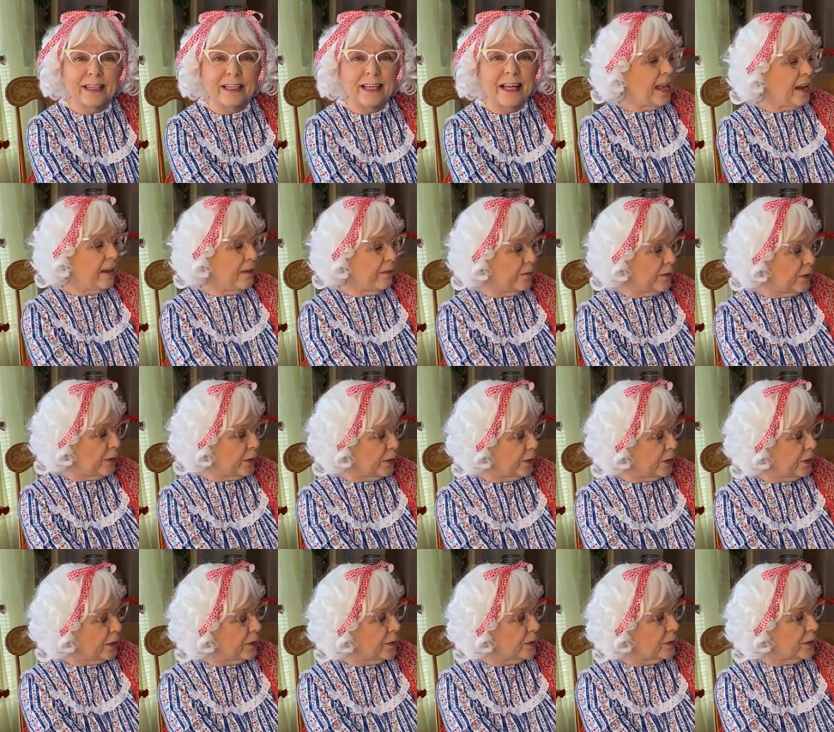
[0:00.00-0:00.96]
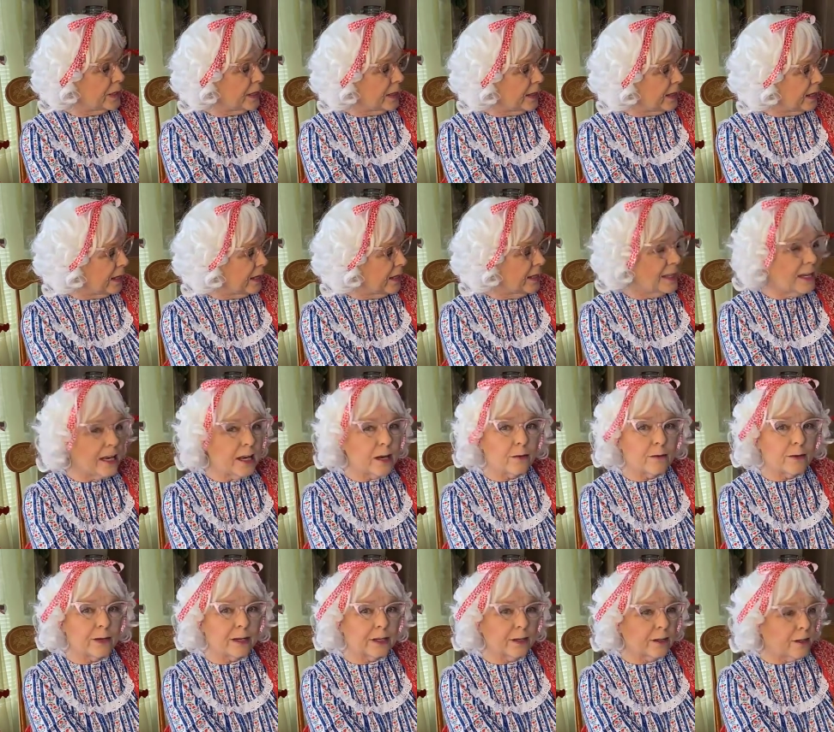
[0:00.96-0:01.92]
And if you're using the
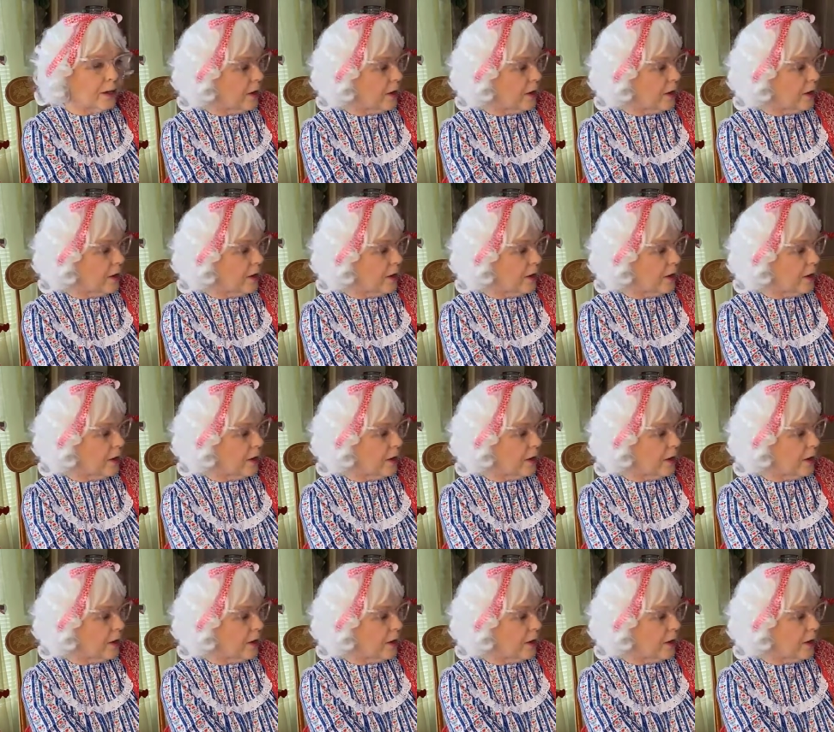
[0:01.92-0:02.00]
secret